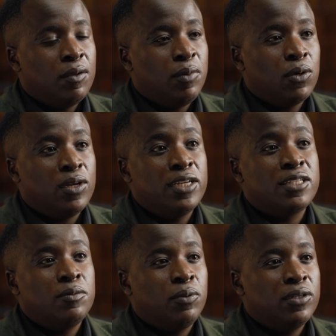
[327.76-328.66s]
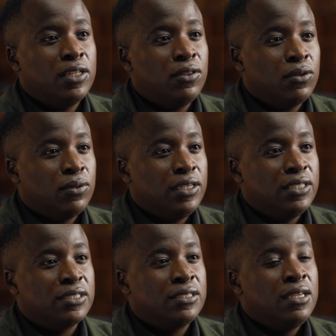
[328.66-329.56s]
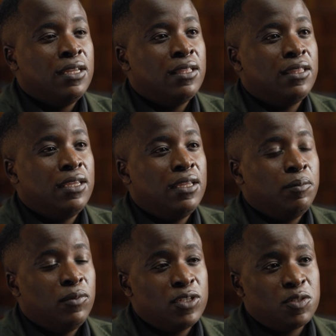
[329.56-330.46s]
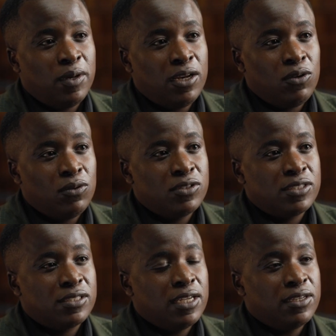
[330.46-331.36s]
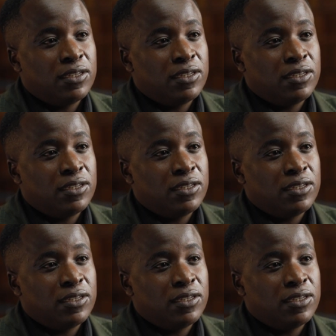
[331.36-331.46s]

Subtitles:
But what is important though is the municipal laws and